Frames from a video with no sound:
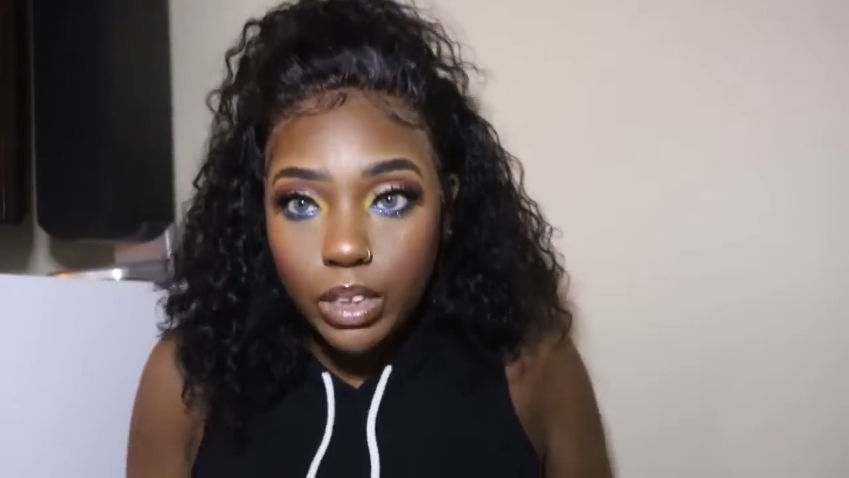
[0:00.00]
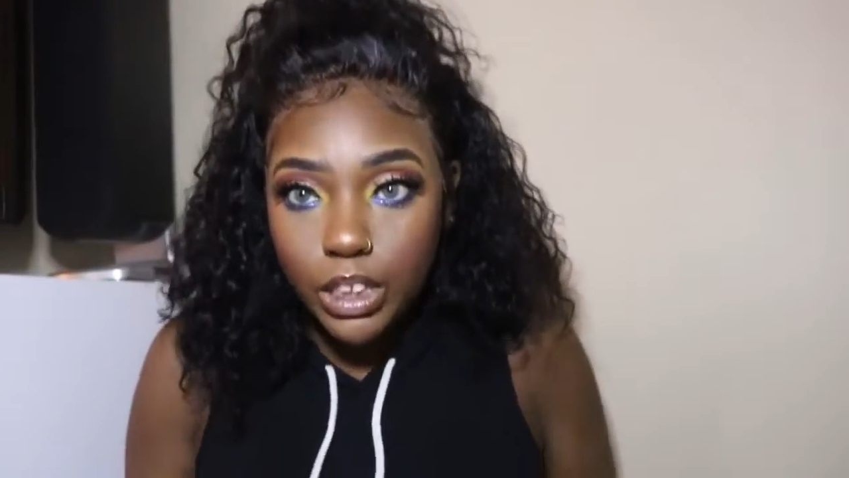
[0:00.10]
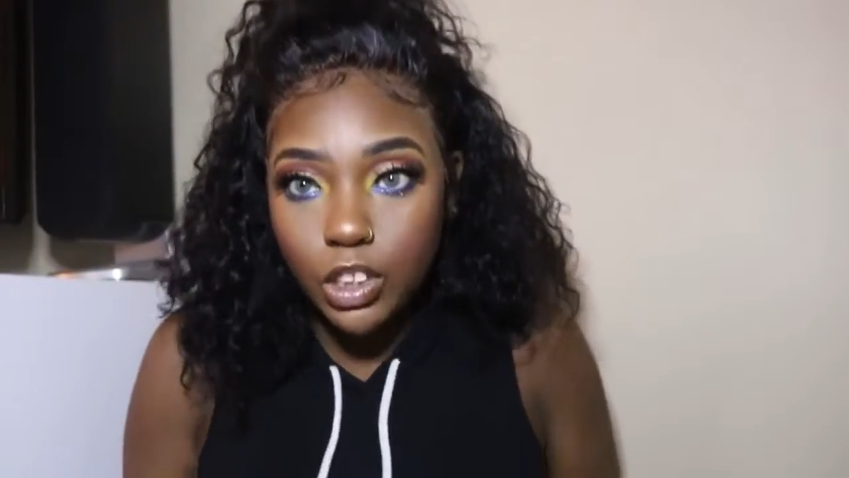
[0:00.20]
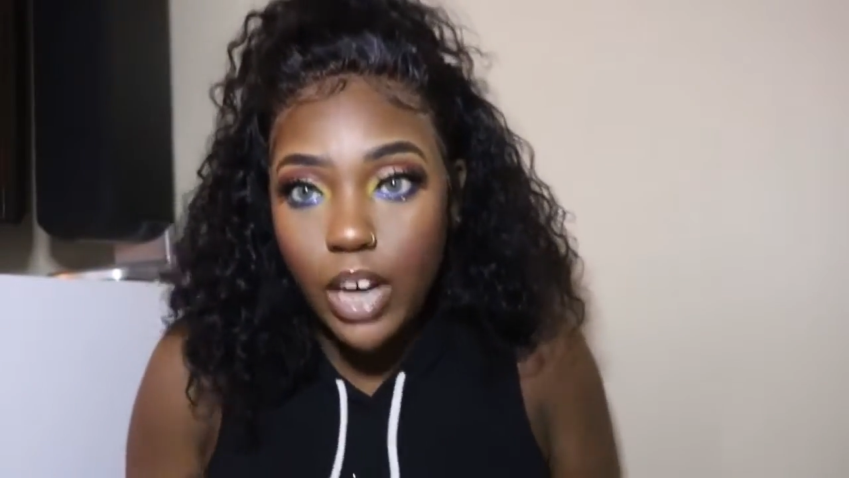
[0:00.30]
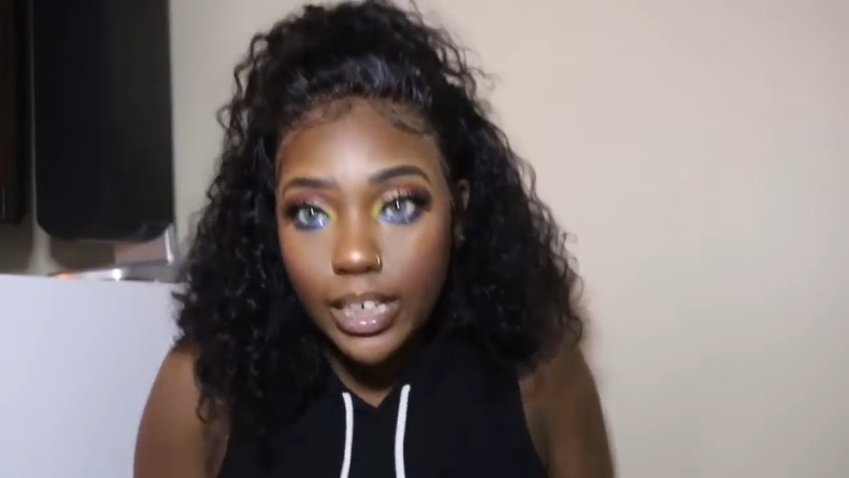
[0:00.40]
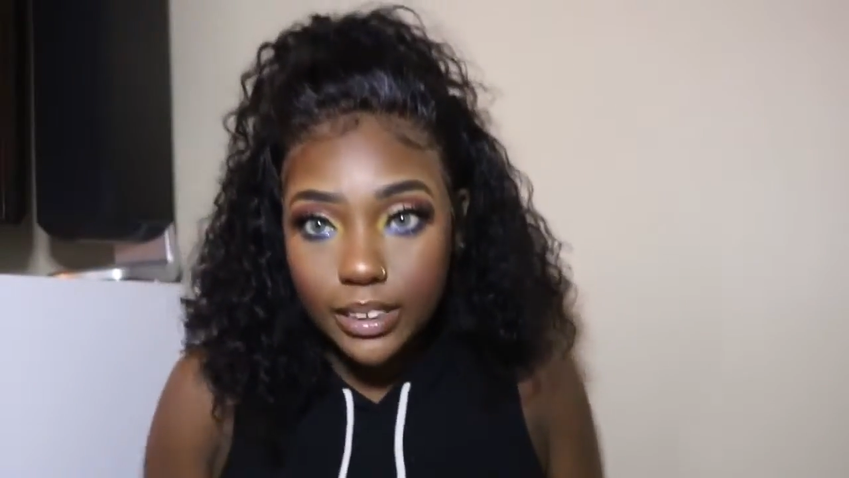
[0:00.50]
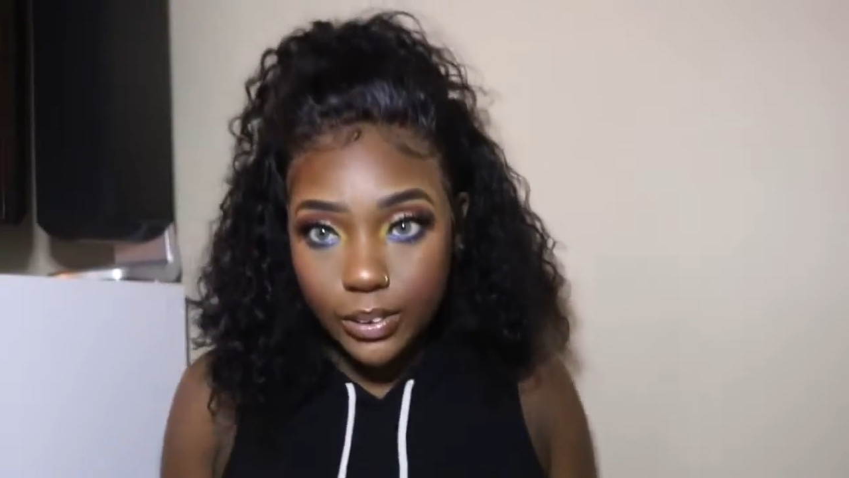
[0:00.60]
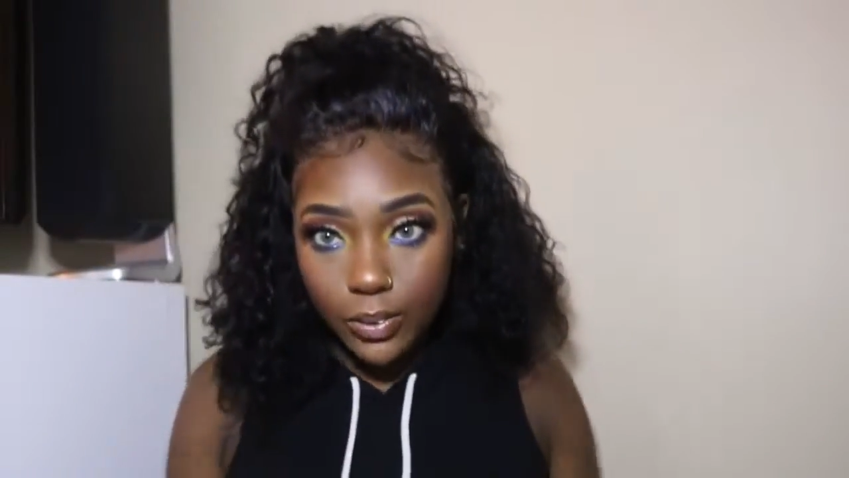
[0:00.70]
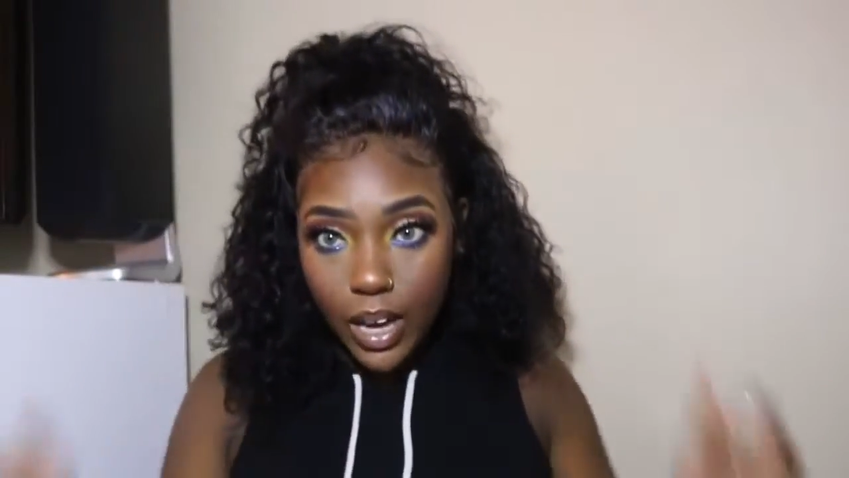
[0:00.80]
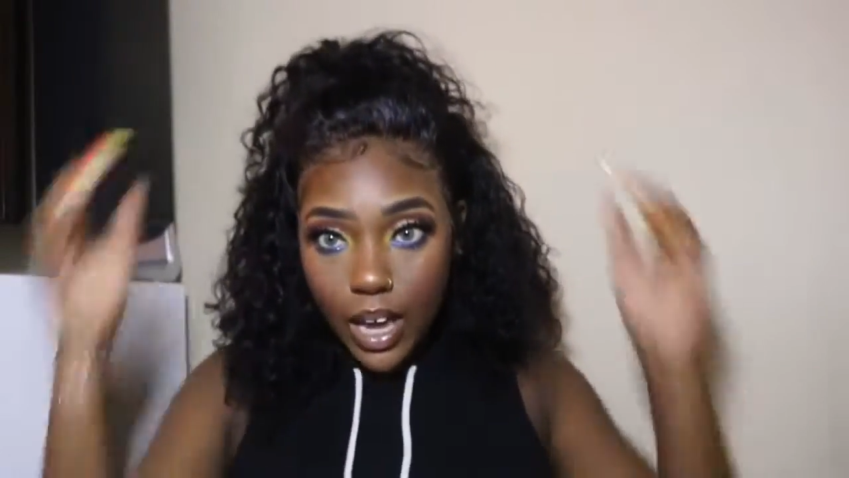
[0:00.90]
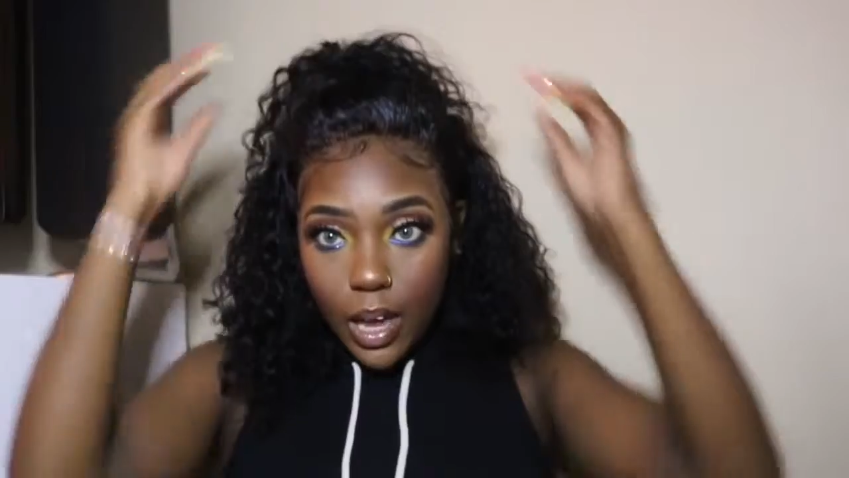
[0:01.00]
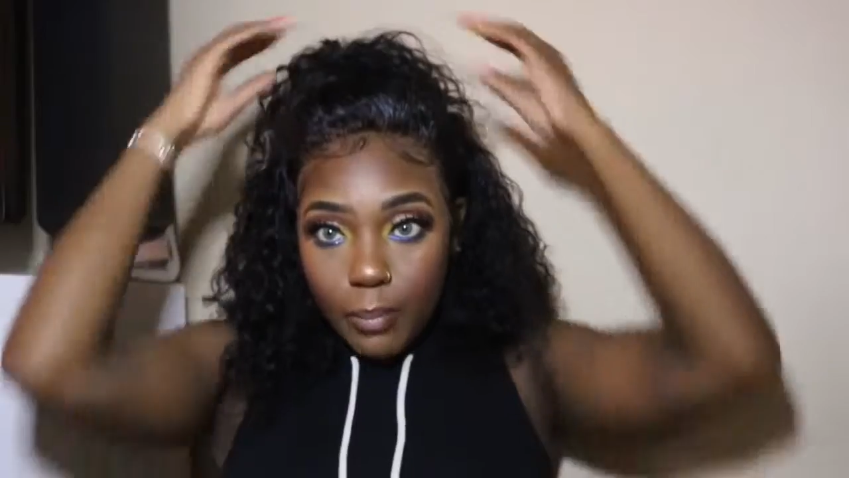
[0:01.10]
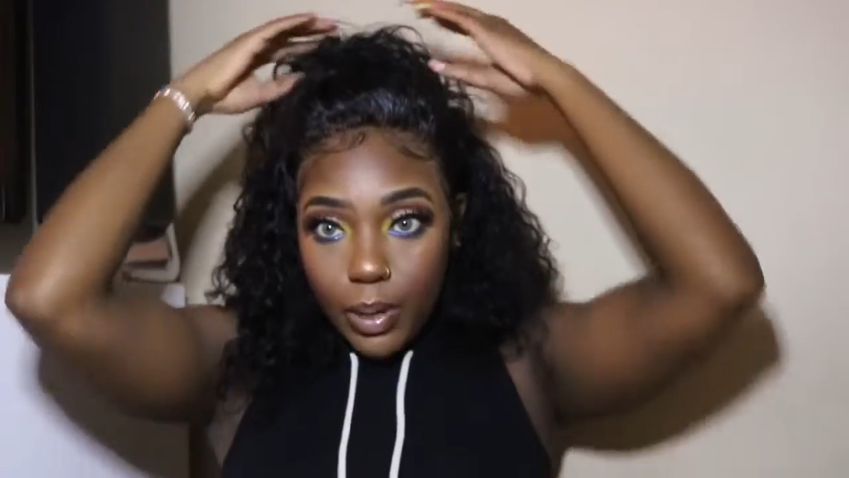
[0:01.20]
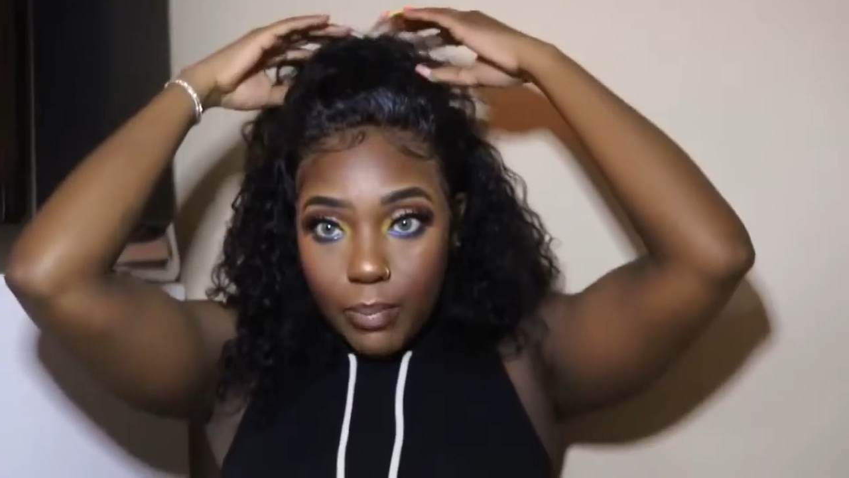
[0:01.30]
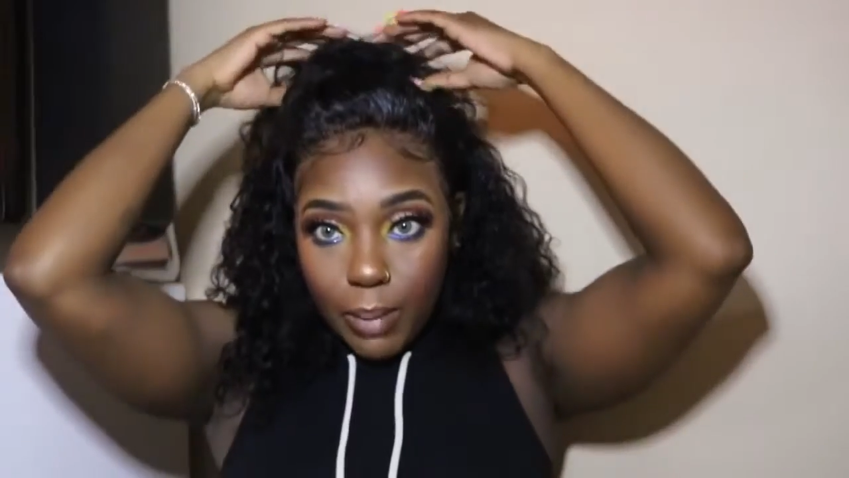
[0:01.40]
I was just trying to
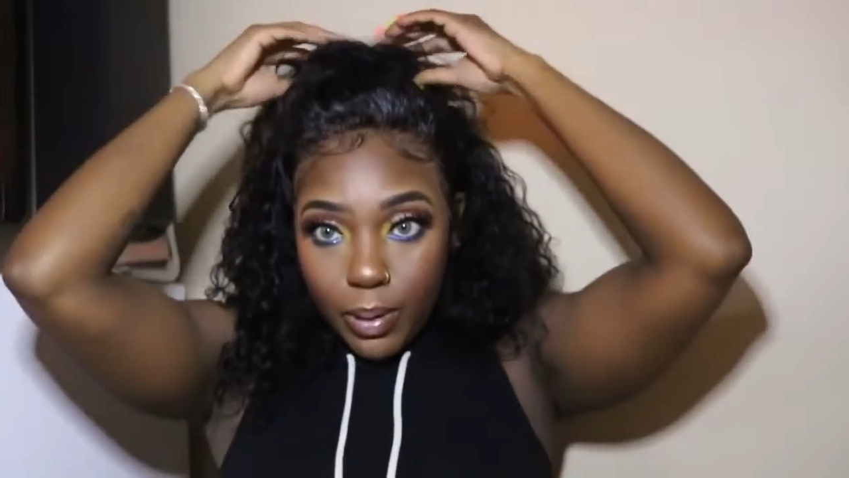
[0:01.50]
put